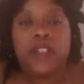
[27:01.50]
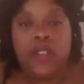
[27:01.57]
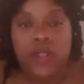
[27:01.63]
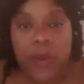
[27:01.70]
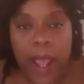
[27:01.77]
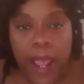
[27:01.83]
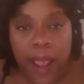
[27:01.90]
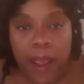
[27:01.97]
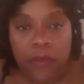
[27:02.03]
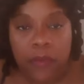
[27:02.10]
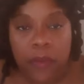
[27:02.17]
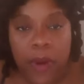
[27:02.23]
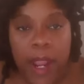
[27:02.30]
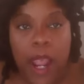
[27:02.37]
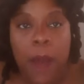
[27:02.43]
do you have,
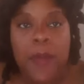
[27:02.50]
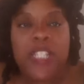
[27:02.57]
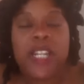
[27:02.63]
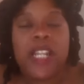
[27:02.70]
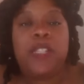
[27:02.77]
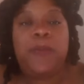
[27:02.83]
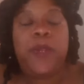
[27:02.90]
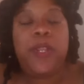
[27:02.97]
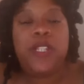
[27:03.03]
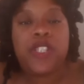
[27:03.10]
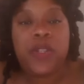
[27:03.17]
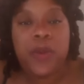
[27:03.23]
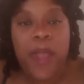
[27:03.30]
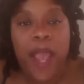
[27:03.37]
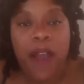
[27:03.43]
right? How much experience
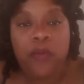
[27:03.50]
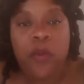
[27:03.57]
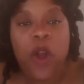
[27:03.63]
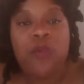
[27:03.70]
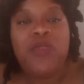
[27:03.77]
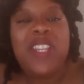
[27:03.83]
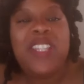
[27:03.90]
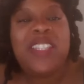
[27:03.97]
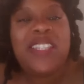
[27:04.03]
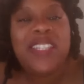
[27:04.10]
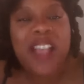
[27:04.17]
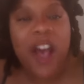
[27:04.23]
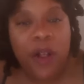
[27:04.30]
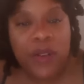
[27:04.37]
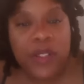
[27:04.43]
do you have? What
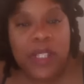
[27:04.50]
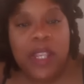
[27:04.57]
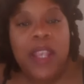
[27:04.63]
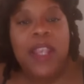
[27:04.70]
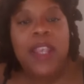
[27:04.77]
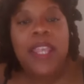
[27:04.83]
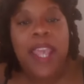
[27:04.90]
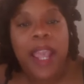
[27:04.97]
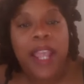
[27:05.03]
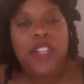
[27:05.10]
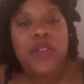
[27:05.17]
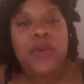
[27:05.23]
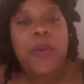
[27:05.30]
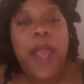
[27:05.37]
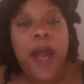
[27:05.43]
result can
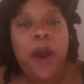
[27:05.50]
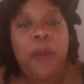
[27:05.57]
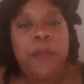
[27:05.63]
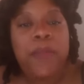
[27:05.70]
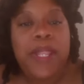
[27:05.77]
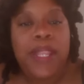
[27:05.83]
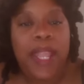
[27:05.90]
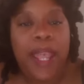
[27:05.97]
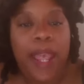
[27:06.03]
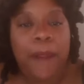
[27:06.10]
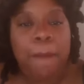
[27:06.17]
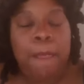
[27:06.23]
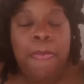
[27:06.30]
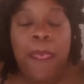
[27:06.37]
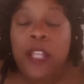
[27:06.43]
you help me get?
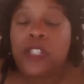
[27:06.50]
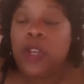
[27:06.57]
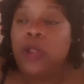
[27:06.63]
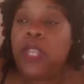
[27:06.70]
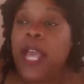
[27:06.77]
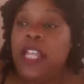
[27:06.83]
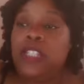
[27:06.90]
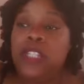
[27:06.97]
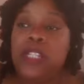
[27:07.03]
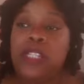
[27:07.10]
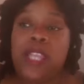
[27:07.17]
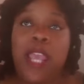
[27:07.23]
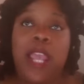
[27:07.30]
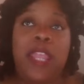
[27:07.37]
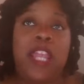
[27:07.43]
So let's just
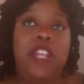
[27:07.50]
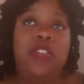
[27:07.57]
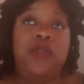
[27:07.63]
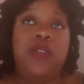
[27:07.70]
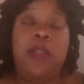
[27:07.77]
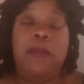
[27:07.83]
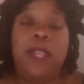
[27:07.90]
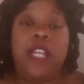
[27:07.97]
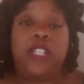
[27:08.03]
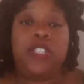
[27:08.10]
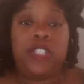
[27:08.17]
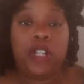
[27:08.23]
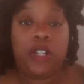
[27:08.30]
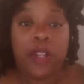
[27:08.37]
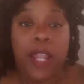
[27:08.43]
say that you can make a
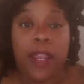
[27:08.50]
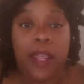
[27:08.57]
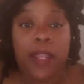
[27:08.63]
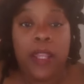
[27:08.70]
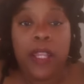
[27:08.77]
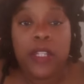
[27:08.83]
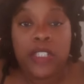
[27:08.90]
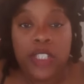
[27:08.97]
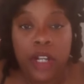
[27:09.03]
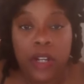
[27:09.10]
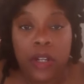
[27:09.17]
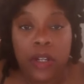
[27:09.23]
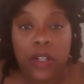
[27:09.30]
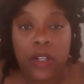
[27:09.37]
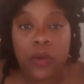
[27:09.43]
shirt and I need a
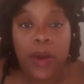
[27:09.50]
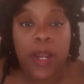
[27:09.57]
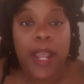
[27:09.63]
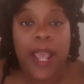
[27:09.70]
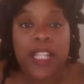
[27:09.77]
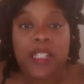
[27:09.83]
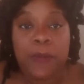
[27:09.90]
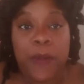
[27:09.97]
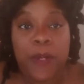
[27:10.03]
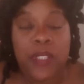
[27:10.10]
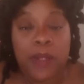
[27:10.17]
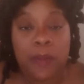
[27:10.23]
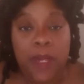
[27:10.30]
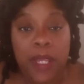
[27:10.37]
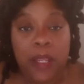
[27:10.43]
shirt. You are an expert
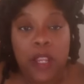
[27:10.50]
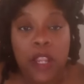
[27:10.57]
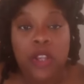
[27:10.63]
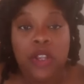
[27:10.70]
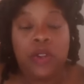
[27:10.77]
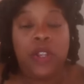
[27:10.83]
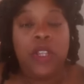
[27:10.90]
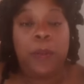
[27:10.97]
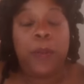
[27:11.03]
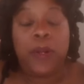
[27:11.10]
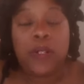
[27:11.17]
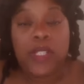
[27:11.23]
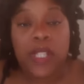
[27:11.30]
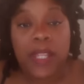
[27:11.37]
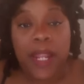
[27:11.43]
to me. You're the
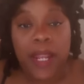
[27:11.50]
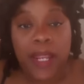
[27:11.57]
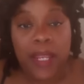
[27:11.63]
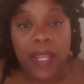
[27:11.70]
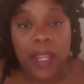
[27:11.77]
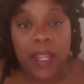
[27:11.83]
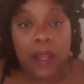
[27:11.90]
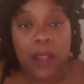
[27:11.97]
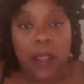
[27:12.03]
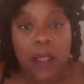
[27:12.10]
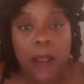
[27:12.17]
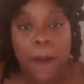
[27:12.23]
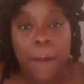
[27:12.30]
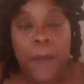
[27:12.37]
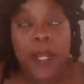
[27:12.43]
person that I need.
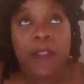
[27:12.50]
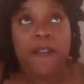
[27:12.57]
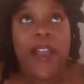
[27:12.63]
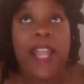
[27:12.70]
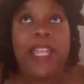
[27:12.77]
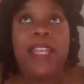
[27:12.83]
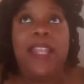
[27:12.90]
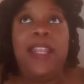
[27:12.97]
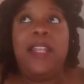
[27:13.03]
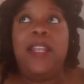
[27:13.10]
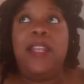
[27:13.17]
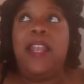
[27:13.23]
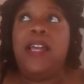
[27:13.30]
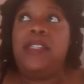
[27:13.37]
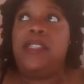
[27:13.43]
But if I
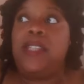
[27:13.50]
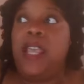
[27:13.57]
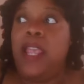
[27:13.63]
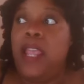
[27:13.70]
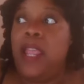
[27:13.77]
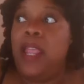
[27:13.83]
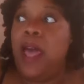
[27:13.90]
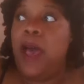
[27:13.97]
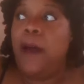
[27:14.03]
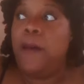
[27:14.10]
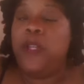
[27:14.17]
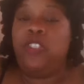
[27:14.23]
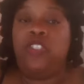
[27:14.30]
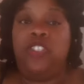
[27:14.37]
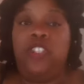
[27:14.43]
needed, let's say,
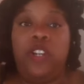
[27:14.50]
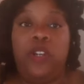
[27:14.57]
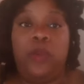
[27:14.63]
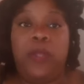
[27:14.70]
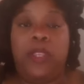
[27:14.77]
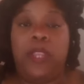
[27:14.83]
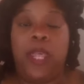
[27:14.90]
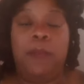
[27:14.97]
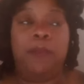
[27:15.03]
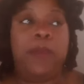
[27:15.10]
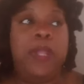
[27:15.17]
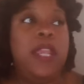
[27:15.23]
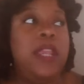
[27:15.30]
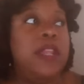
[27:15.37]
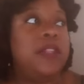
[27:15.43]
a shirt with like
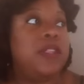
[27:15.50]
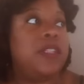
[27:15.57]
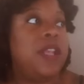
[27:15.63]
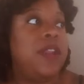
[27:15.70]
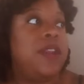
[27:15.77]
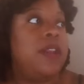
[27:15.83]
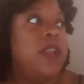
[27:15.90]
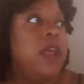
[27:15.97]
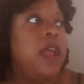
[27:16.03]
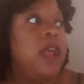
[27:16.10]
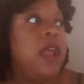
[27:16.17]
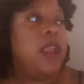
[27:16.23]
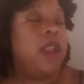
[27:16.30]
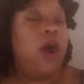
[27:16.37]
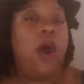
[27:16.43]
beads and
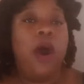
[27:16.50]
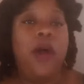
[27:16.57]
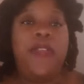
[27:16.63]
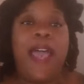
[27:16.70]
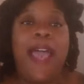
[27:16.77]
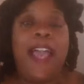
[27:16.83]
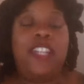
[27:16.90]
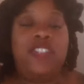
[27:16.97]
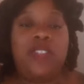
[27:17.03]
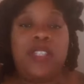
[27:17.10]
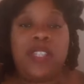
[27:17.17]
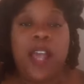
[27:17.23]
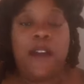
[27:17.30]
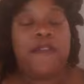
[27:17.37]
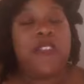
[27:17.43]
all the extra
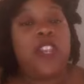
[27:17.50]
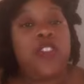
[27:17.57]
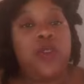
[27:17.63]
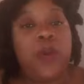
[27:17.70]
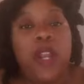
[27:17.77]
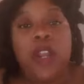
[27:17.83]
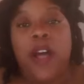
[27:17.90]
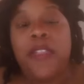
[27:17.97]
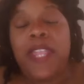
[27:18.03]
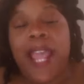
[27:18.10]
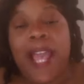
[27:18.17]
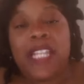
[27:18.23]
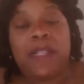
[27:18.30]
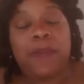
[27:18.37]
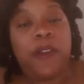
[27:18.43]
stuff, then you are not the
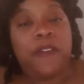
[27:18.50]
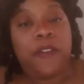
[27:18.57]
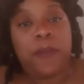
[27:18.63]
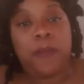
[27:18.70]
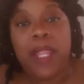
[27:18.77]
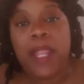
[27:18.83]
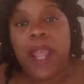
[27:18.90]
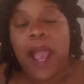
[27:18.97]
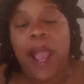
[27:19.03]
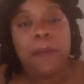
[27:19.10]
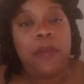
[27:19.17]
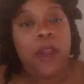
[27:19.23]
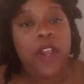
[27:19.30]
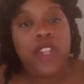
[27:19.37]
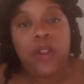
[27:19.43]
expert for me.
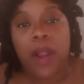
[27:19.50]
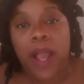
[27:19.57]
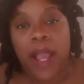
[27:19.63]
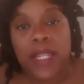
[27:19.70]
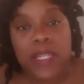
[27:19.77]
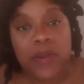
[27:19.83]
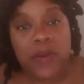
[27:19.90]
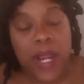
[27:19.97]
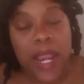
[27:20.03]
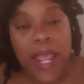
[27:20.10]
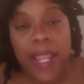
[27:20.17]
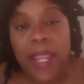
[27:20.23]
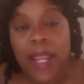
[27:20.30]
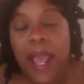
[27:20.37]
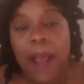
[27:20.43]
I'm not your ideal
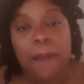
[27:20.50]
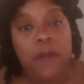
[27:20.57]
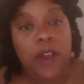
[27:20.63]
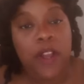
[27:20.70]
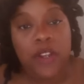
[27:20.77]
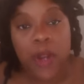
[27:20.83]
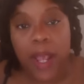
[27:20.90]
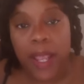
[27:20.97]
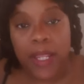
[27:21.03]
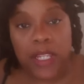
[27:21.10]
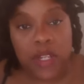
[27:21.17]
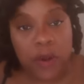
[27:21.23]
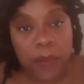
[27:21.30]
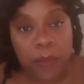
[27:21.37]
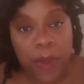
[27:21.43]
client. I'm not your
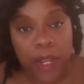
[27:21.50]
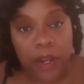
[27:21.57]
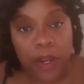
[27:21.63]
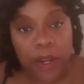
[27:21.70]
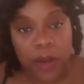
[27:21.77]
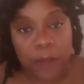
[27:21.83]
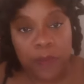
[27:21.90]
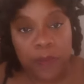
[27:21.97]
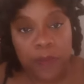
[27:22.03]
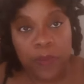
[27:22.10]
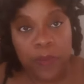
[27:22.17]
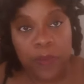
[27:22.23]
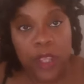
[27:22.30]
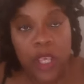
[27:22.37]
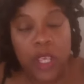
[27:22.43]
ideal buyer.
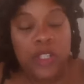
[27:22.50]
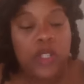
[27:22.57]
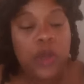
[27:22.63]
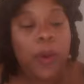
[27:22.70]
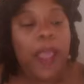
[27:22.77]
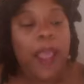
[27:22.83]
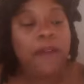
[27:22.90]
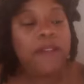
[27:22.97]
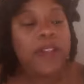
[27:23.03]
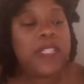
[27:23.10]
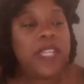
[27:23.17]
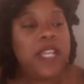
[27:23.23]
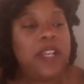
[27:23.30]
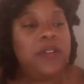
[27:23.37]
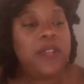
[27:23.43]
So every
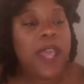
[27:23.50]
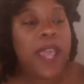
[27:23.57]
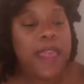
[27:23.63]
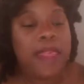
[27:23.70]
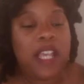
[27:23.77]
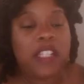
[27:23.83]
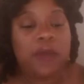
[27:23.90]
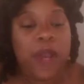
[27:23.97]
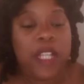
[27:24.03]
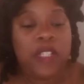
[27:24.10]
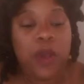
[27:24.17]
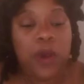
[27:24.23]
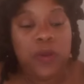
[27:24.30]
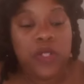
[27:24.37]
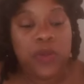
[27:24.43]
single day, that's why I
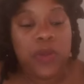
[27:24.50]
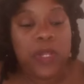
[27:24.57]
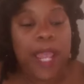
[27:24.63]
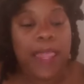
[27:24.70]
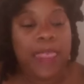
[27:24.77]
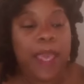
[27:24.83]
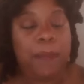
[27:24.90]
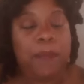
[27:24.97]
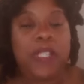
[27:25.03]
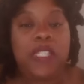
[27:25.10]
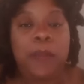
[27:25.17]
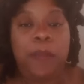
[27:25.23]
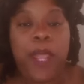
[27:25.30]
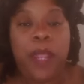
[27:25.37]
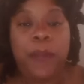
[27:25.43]
told you, get that piece
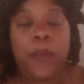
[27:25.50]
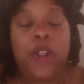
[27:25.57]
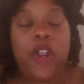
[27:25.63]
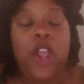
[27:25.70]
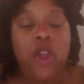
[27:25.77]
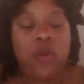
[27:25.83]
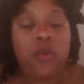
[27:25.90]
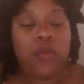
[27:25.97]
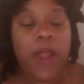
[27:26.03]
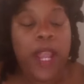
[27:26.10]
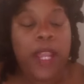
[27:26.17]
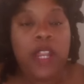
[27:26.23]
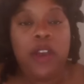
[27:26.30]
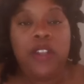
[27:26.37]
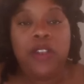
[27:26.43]
of paper,
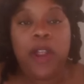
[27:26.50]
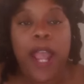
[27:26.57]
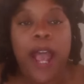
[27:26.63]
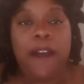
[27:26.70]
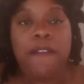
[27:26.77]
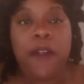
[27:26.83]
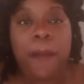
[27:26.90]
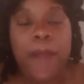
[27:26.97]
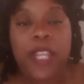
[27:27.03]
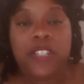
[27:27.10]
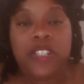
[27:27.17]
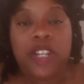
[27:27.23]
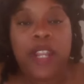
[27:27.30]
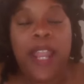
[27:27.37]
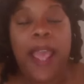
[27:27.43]
write down your
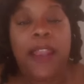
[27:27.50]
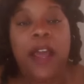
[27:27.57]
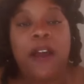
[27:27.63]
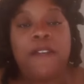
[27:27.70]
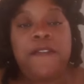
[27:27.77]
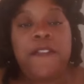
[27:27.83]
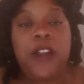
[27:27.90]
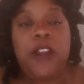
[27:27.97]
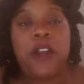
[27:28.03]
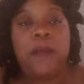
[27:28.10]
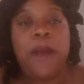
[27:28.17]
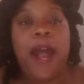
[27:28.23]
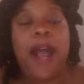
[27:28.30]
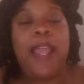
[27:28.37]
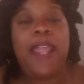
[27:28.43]
affirmation and affirm,
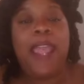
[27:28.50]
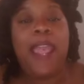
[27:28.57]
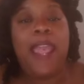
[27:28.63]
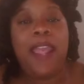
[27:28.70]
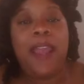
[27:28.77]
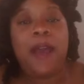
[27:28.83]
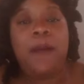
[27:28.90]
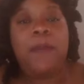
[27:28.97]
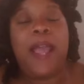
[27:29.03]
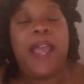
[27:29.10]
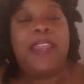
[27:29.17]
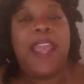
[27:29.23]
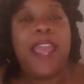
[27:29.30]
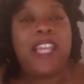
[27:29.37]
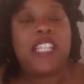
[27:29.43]
I am an
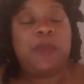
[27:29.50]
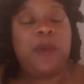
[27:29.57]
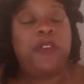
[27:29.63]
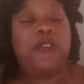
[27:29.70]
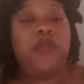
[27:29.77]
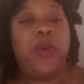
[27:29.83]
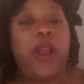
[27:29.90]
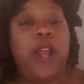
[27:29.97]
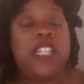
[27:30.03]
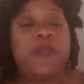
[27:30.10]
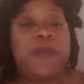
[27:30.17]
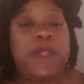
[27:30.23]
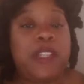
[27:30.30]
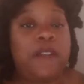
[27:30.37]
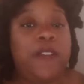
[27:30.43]
expert for a
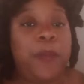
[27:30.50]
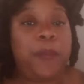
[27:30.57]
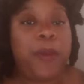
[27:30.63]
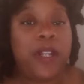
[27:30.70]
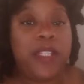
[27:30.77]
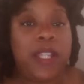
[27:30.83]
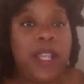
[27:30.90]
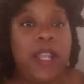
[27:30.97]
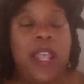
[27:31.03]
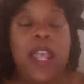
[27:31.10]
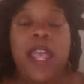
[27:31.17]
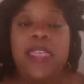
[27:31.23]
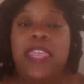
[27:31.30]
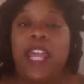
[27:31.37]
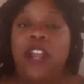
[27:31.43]
specific person.
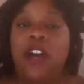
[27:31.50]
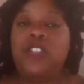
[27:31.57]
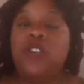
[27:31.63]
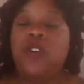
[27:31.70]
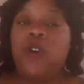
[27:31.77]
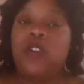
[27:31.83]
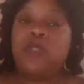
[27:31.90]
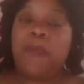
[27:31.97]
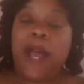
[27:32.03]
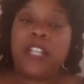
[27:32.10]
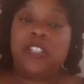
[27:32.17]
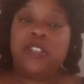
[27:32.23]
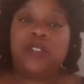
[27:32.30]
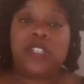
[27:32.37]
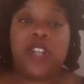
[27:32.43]
That also goes back
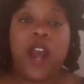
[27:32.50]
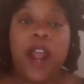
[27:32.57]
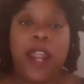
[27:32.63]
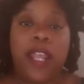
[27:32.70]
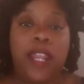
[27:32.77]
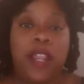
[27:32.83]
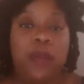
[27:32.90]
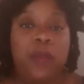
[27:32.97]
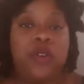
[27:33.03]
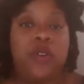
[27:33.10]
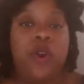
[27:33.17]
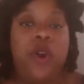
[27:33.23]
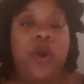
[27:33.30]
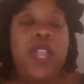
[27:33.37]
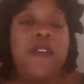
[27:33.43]
to your targeting. We'll
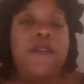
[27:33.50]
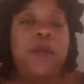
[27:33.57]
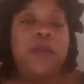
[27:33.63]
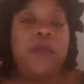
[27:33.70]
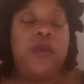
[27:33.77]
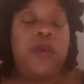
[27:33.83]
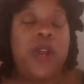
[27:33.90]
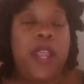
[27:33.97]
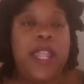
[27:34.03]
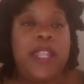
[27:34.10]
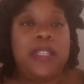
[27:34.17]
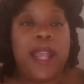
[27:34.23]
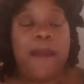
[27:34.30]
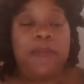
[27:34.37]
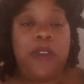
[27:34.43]
go even more
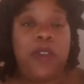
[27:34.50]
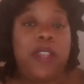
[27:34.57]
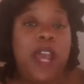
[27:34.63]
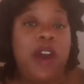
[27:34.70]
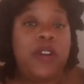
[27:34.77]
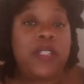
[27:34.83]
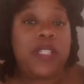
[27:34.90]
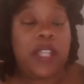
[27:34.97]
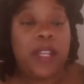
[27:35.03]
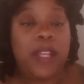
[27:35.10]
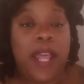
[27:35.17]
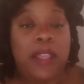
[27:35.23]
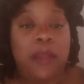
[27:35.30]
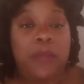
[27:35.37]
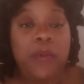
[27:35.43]
in depth on that on Sunday
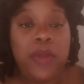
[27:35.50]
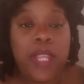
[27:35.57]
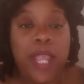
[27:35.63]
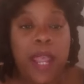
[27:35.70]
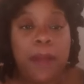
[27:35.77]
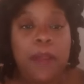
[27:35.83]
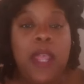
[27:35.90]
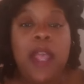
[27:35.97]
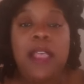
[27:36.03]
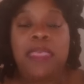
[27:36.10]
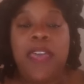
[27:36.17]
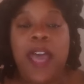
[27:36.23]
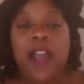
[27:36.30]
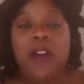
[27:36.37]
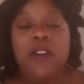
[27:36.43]
at the boot camp.
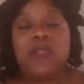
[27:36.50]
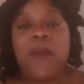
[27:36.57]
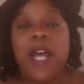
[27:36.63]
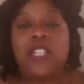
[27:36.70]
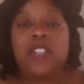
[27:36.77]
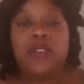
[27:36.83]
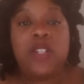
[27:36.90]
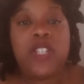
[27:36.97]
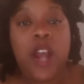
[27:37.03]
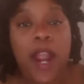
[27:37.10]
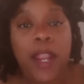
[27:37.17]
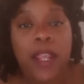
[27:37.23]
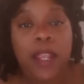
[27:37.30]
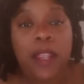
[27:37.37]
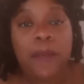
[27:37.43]
That goes back to your
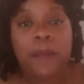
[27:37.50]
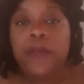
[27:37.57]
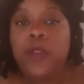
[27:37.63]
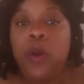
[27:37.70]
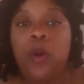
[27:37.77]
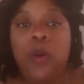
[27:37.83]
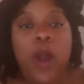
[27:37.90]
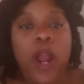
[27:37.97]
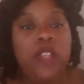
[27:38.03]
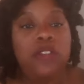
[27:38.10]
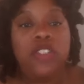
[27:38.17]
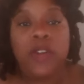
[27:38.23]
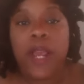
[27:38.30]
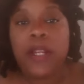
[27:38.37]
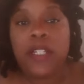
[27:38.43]
targeting. Who are you
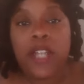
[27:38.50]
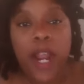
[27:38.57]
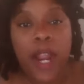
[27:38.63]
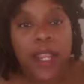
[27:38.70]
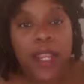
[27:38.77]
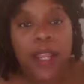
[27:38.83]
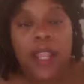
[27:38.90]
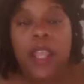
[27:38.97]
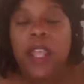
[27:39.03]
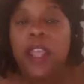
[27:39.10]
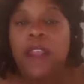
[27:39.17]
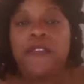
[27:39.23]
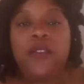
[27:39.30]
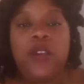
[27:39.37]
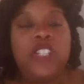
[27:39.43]
trying to target?
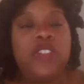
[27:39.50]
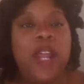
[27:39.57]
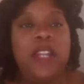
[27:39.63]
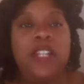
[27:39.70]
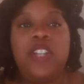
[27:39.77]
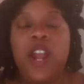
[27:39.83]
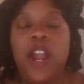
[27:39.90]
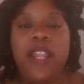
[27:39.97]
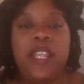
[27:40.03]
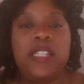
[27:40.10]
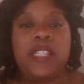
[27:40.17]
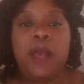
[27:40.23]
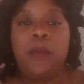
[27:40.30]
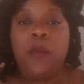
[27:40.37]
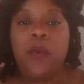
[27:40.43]
If you're trying to target
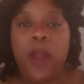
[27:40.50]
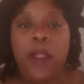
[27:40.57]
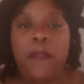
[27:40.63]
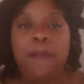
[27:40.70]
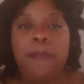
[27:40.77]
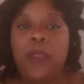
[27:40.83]
someone